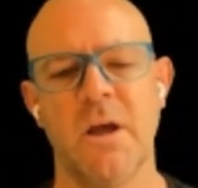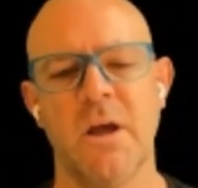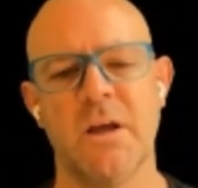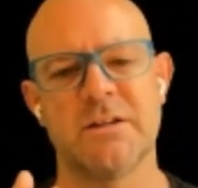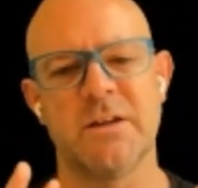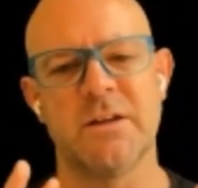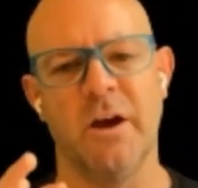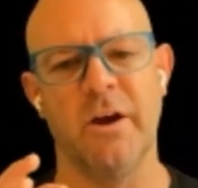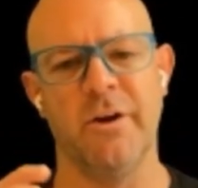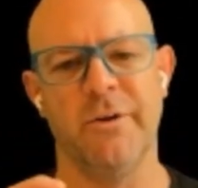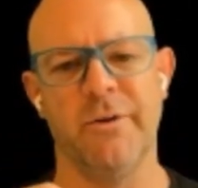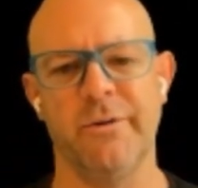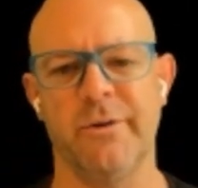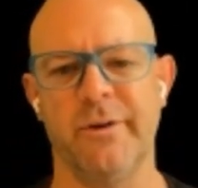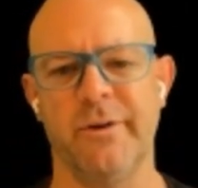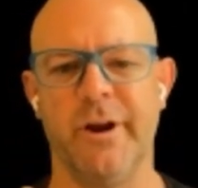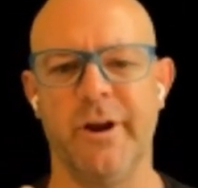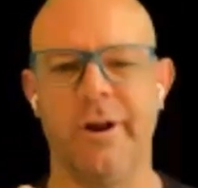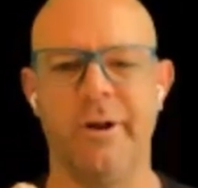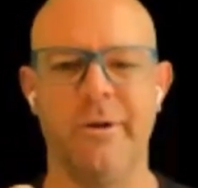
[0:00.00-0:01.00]
So,
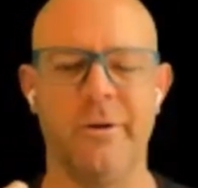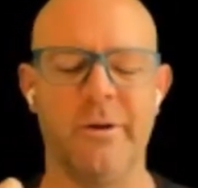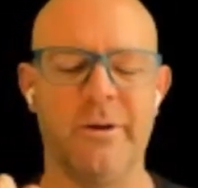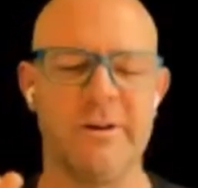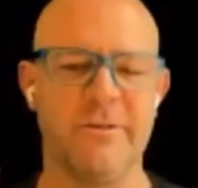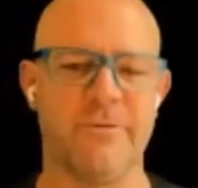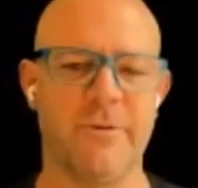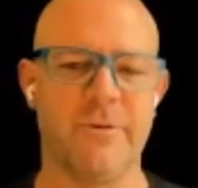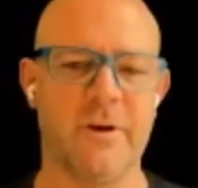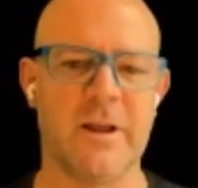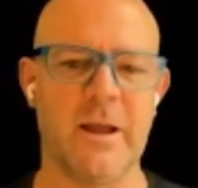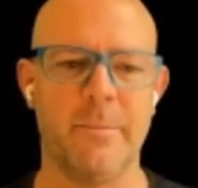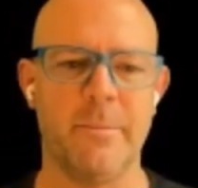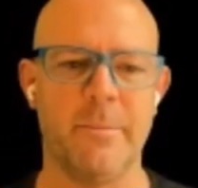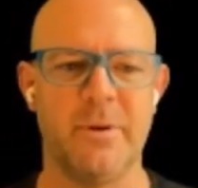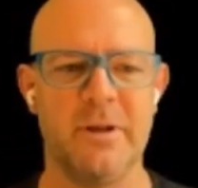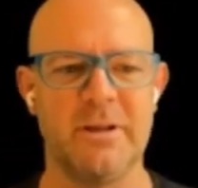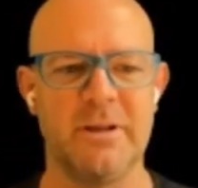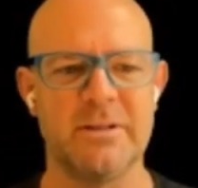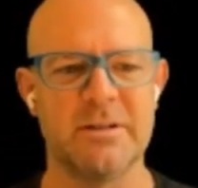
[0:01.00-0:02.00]
different
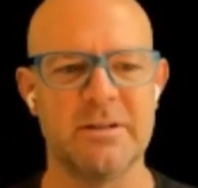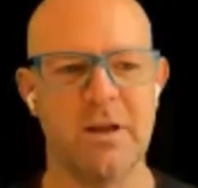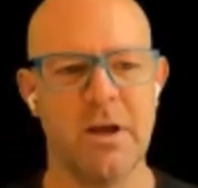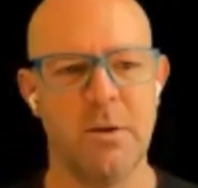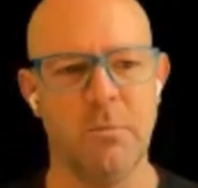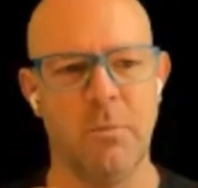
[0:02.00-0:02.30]
companies